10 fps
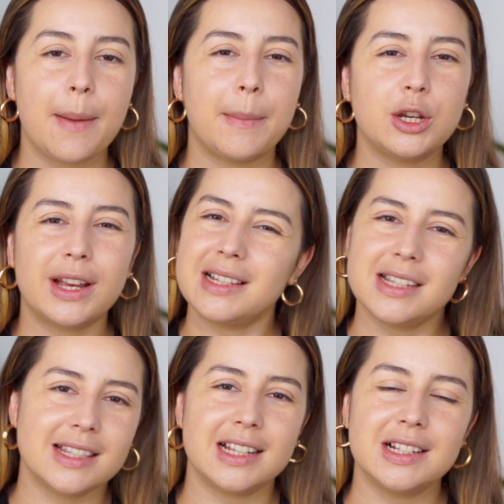but you can
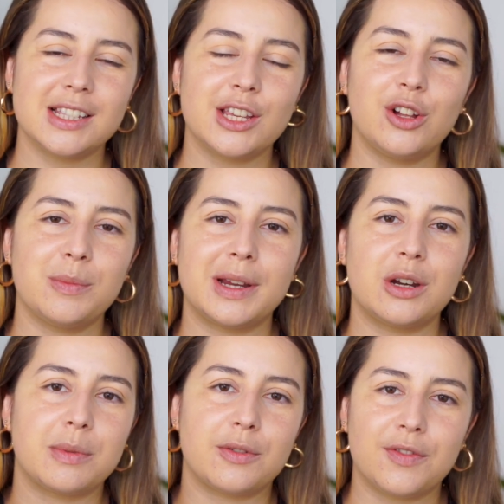still see all my
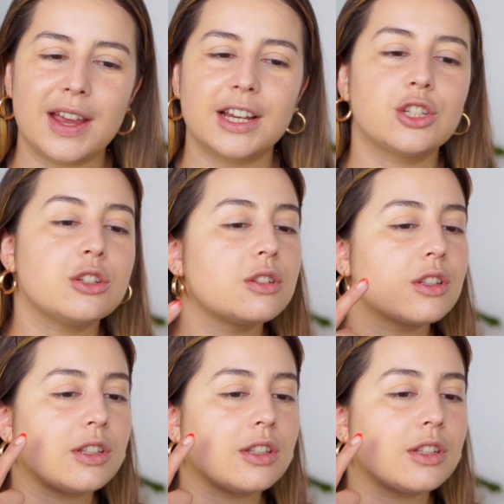imperfections,